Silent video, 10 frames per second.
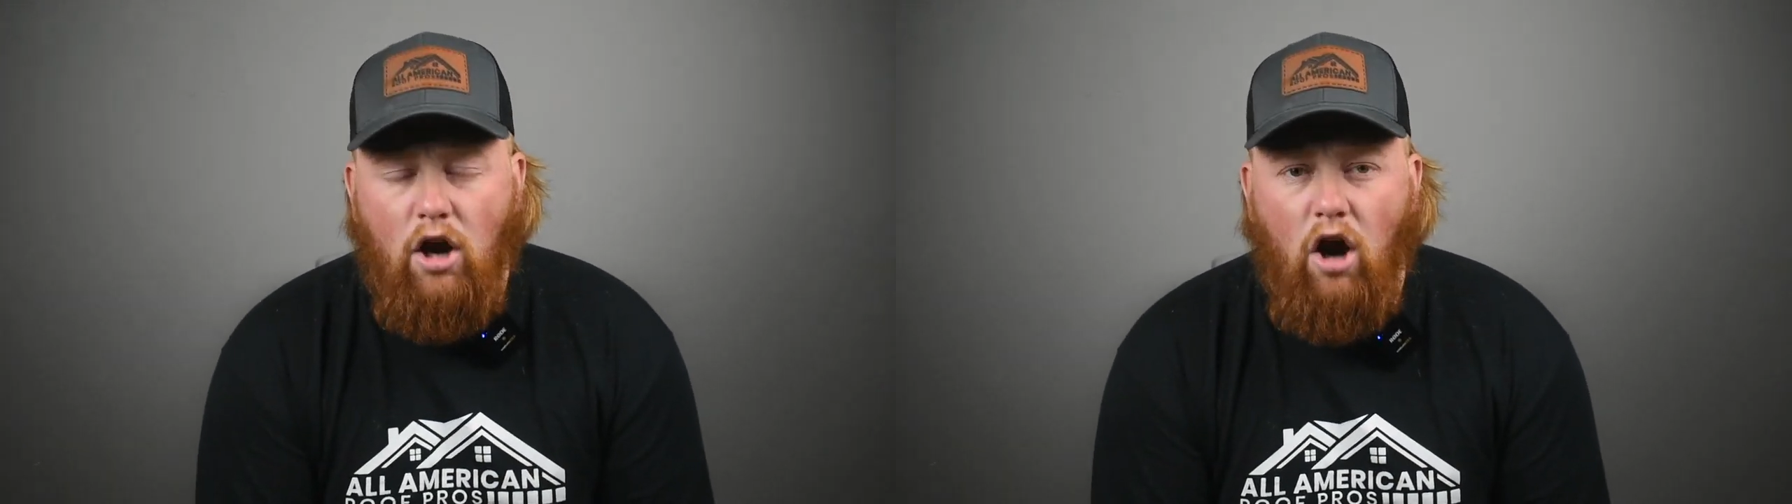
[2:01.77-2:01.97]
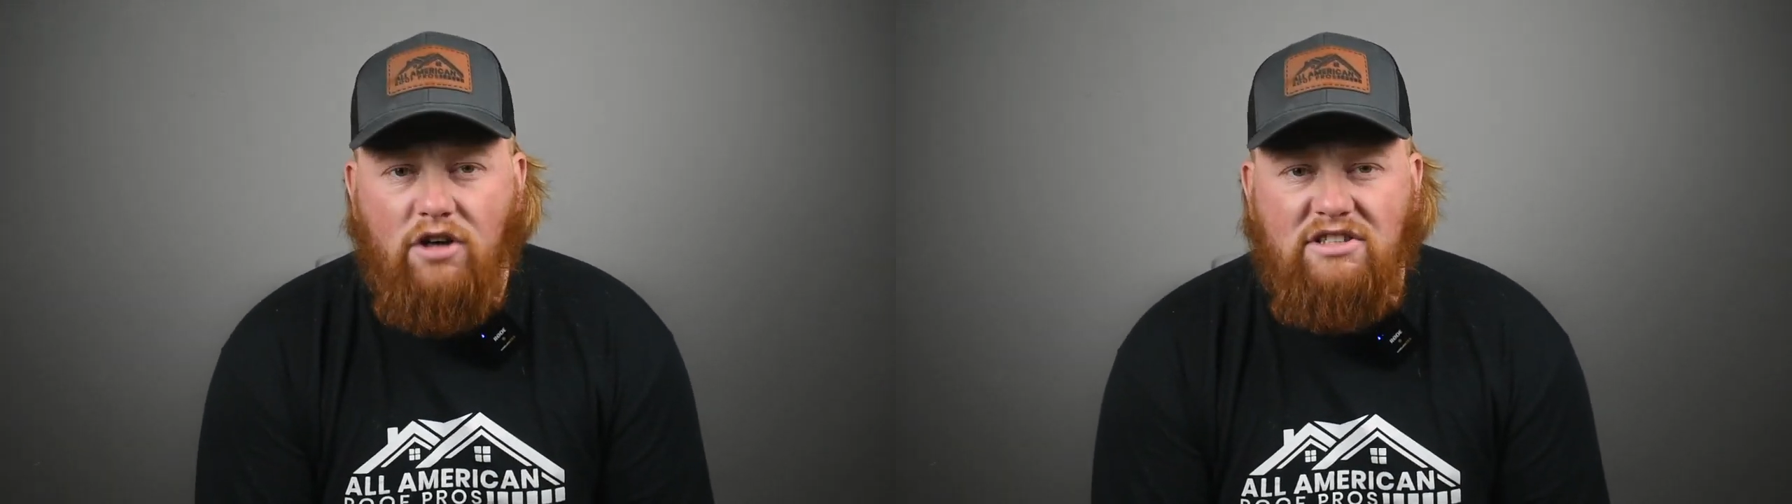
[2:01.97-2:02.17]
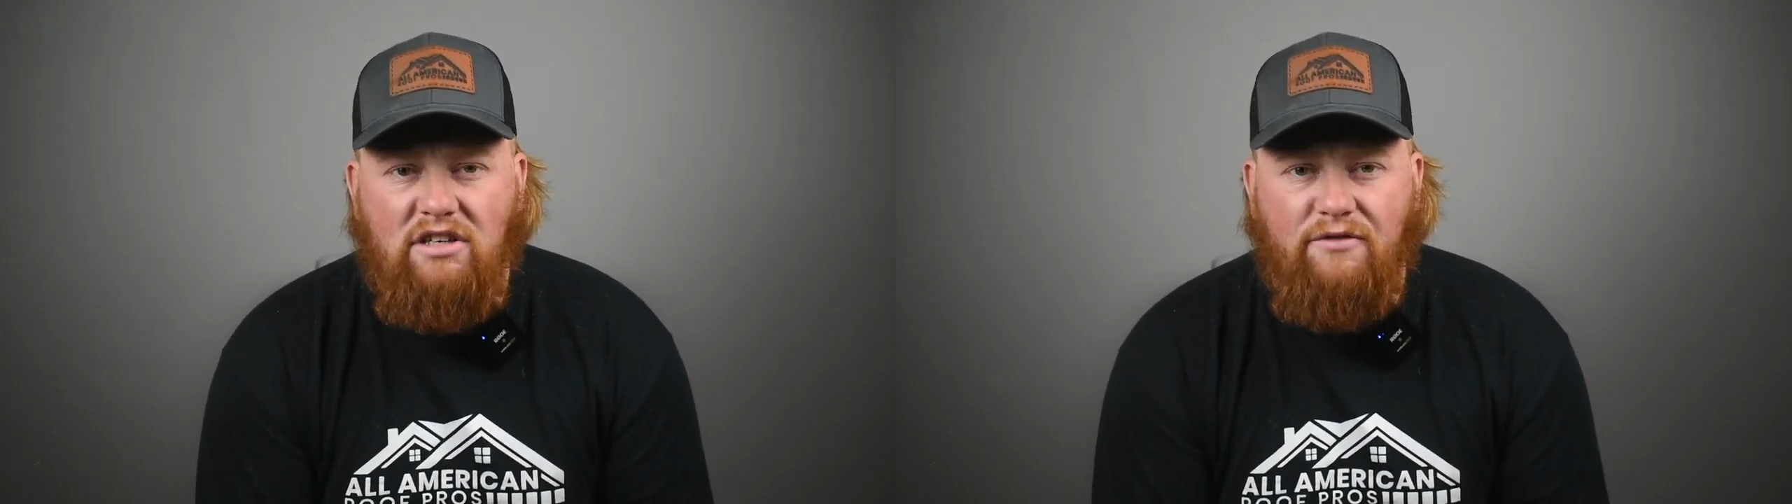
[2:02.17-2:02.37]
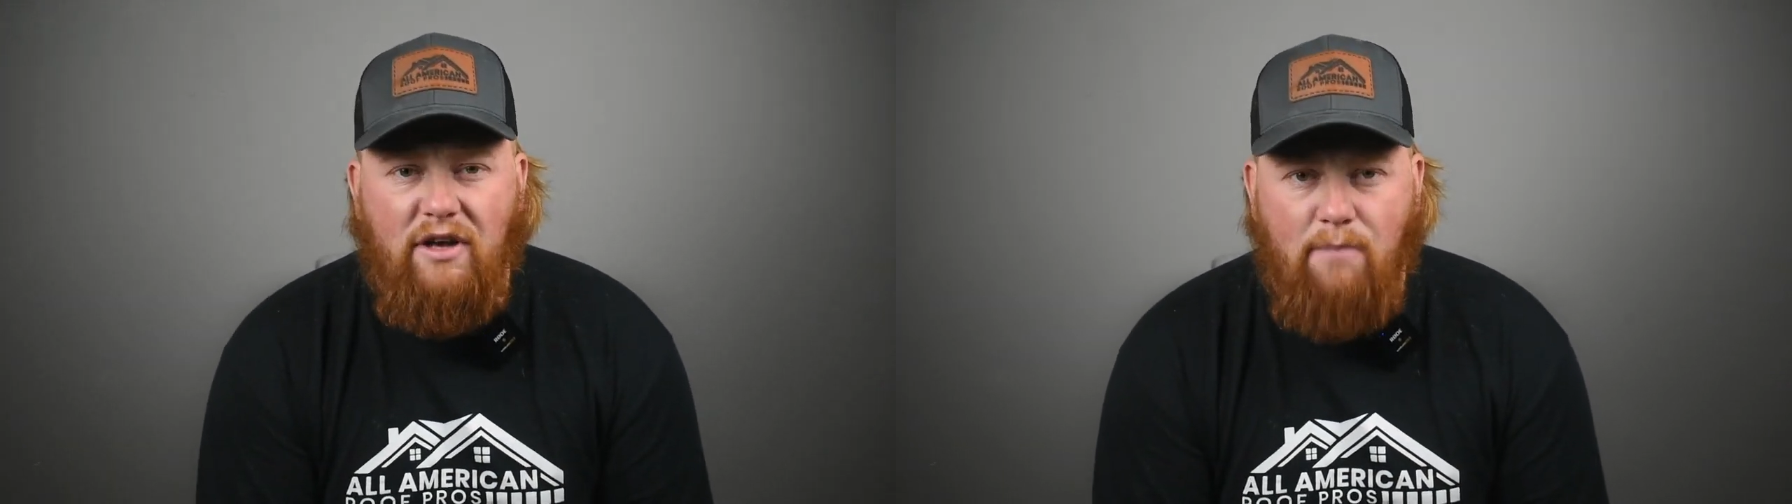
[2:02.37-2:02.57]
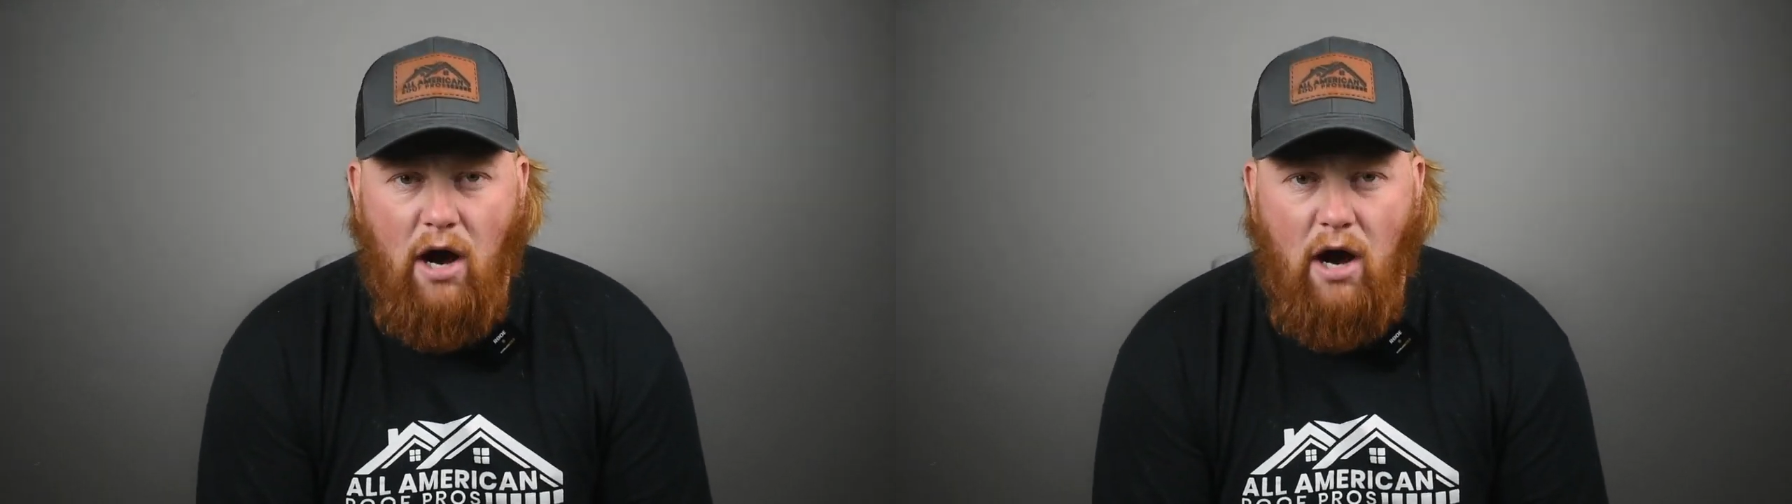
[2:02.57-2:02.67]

RCV